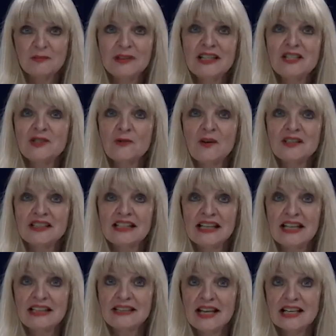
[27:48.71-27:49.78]
Please join us
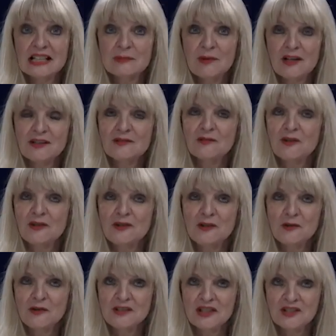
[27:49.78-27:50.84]
again next month for a
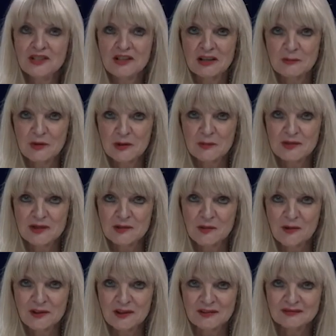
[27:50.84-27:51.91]
new edition of the Bookman's
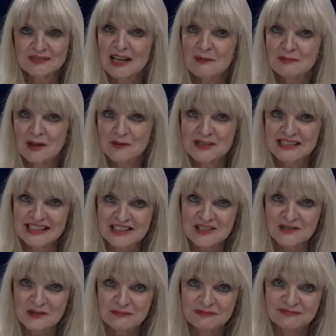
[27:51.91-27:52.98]
Corner. I'm Lois
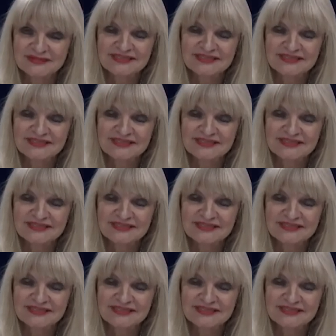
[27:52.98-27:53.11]
Lindstrom.